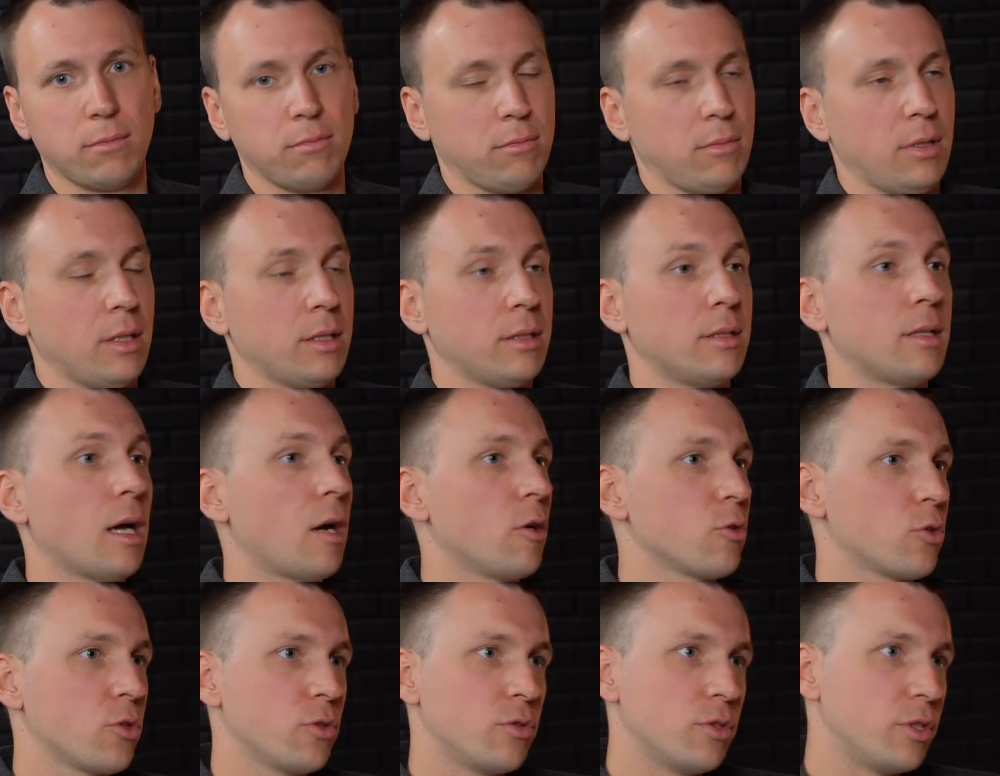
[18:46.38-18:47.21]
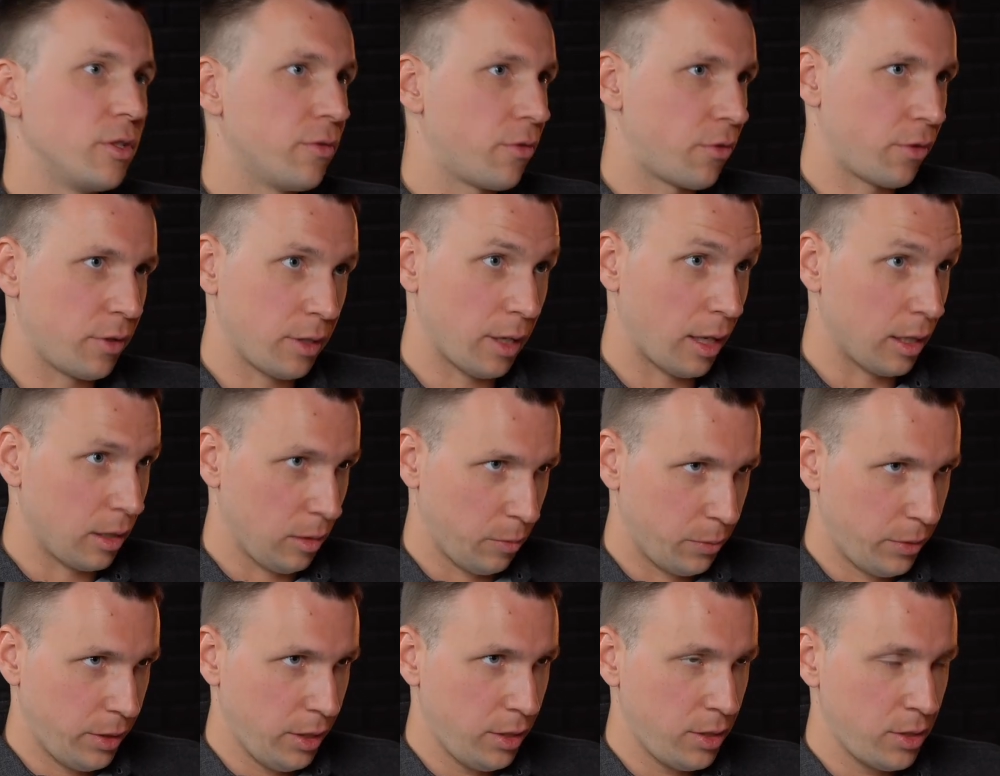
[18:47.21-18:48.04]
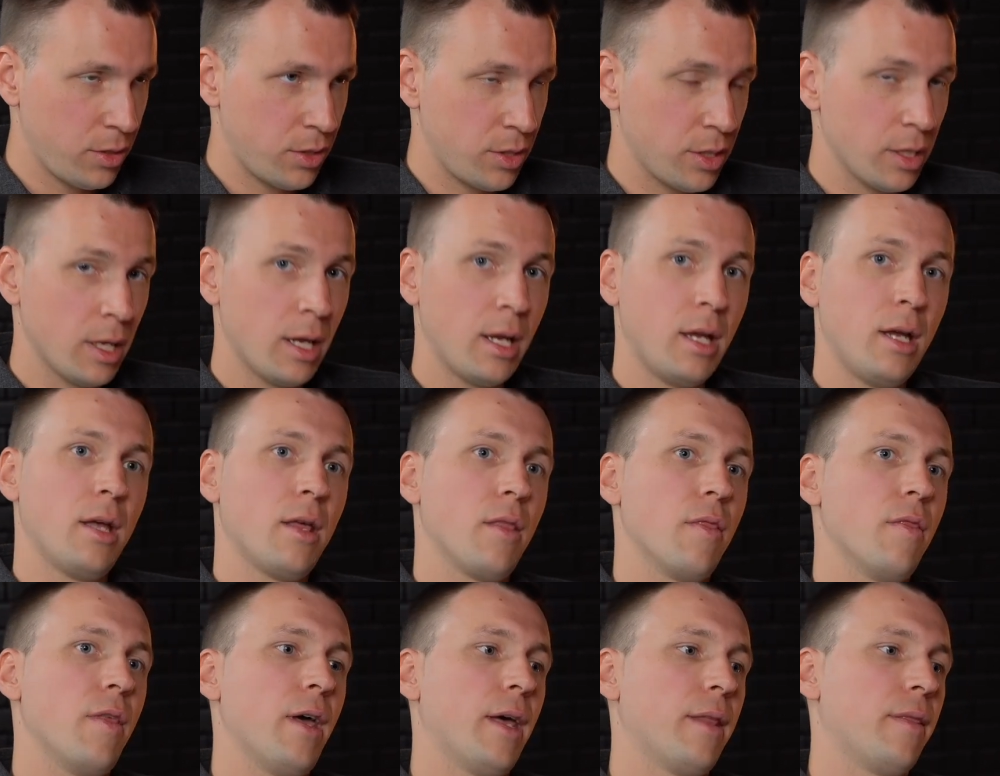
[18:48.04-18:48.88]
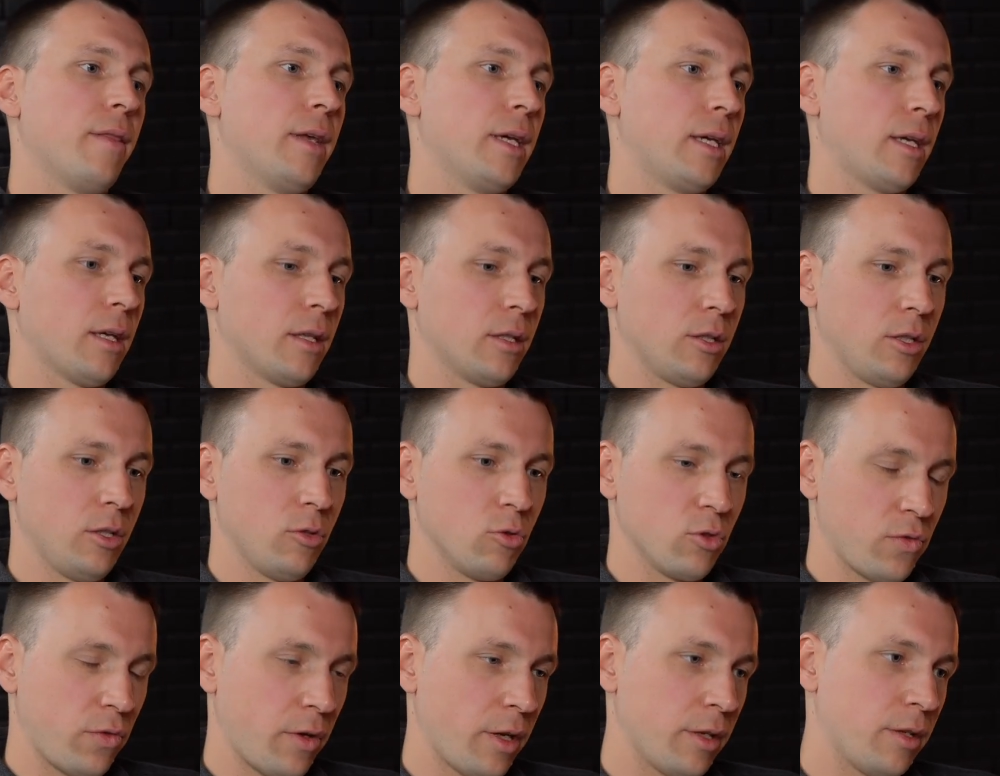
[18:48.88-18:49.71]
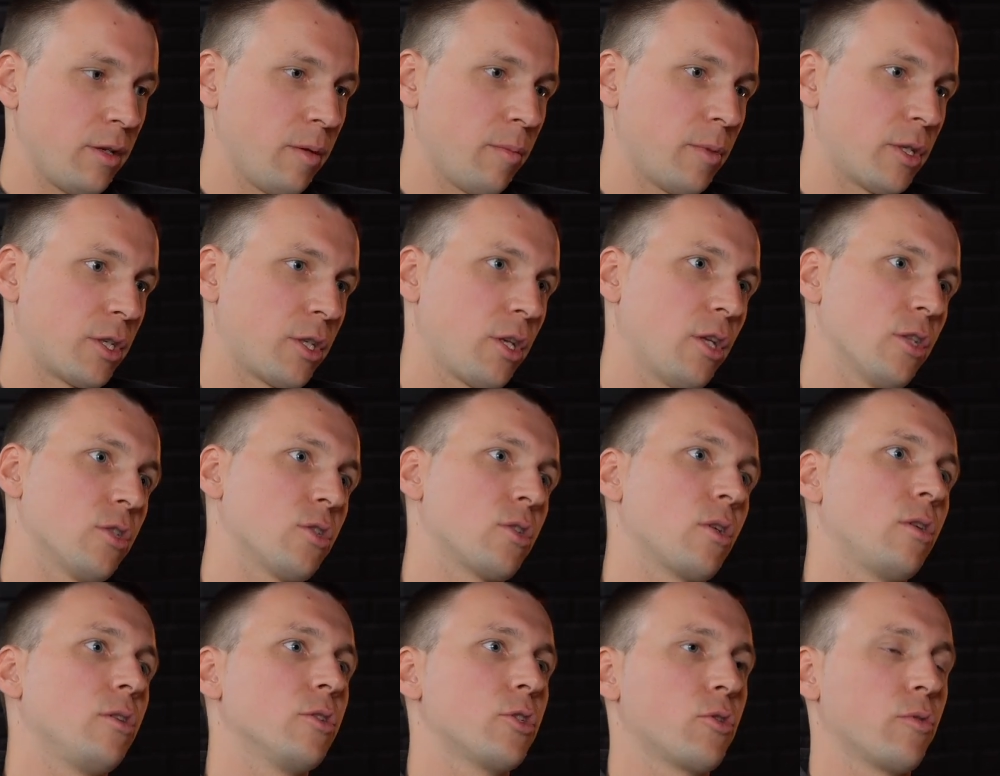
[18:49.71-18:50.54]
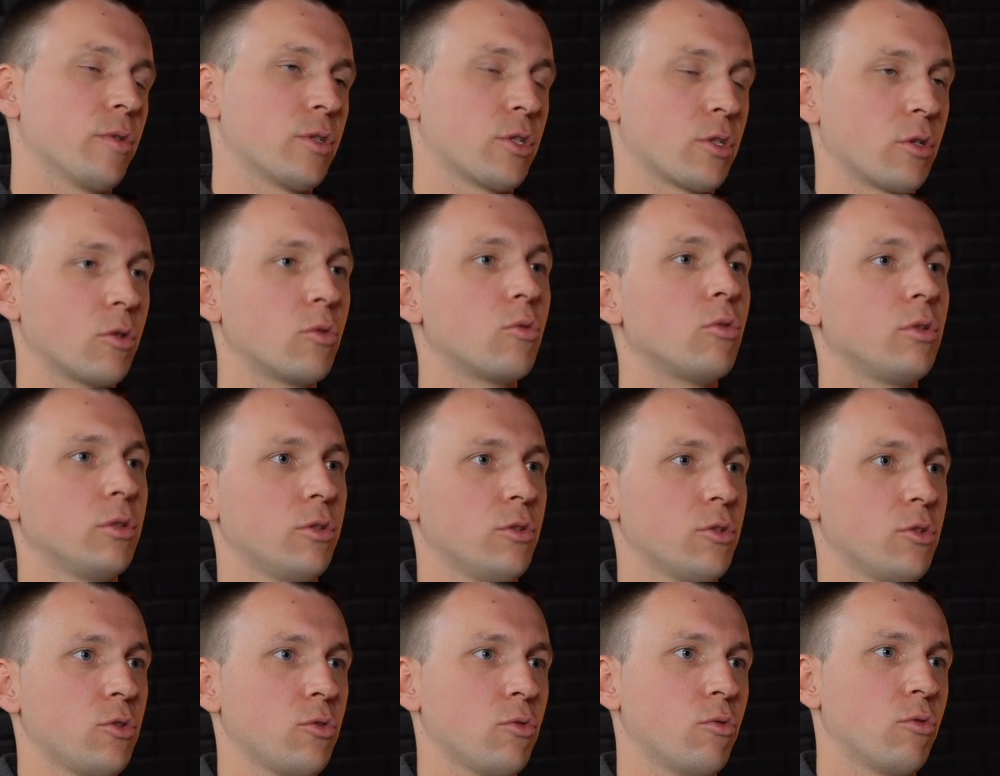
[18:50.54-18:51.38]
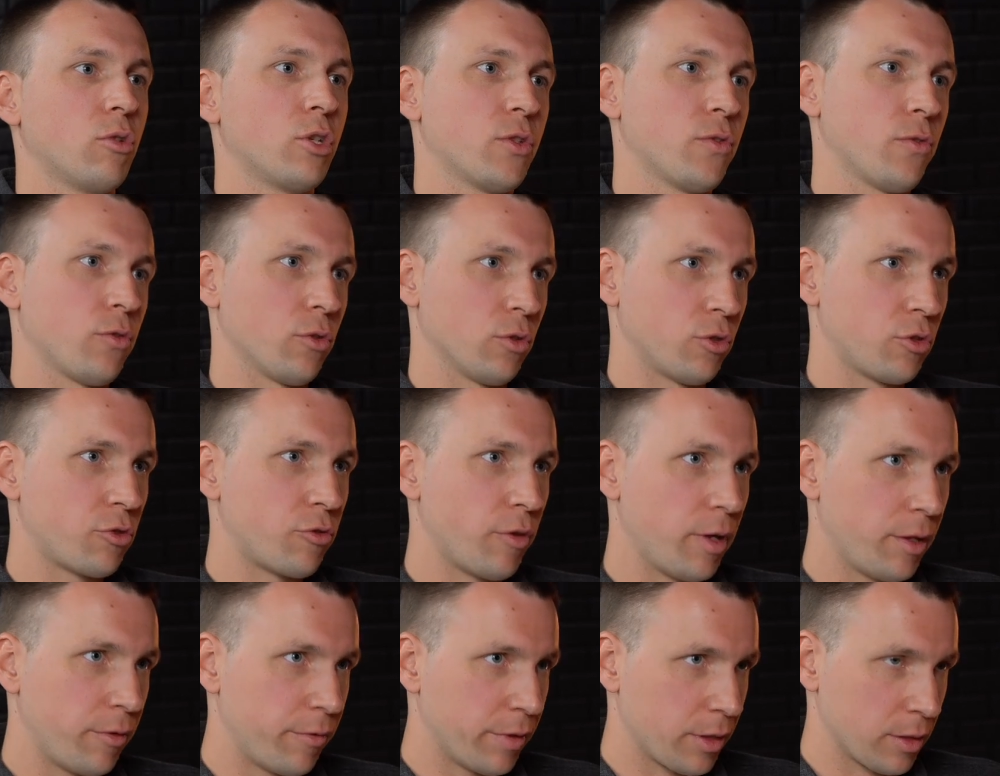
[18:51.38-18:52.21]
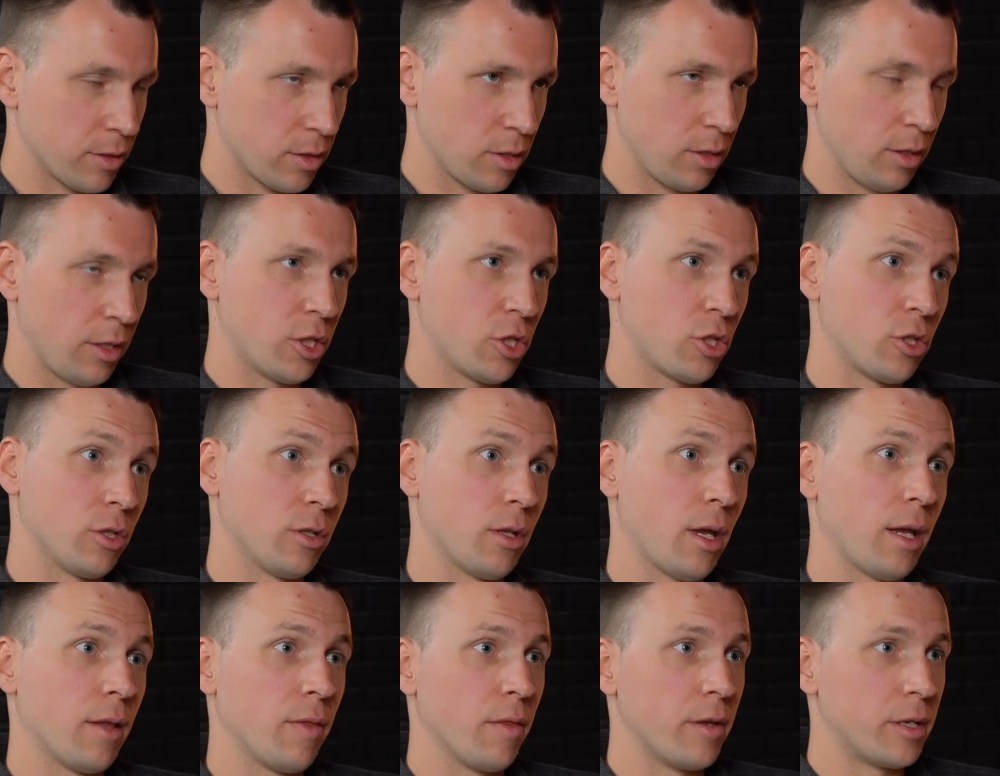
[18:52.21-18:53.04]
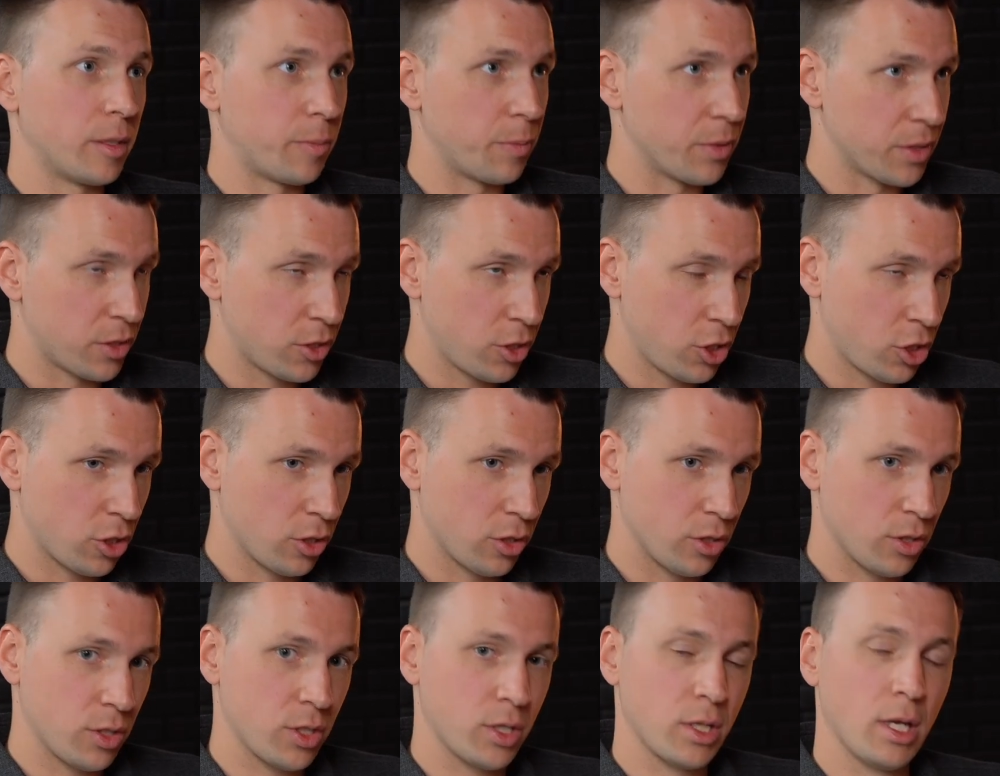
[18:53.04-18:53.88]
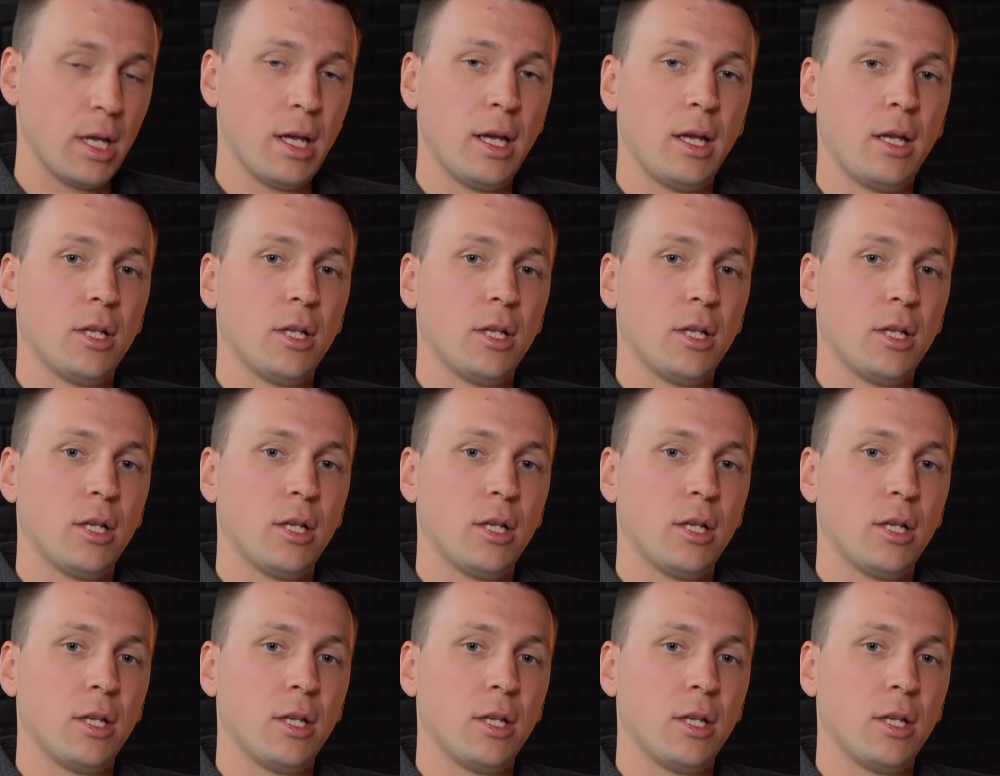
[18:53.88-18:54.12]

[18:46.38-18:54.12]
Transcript: 1,000 different LPs, then they can use Finery Markets also as a golden source for trade reconciliation and their positions.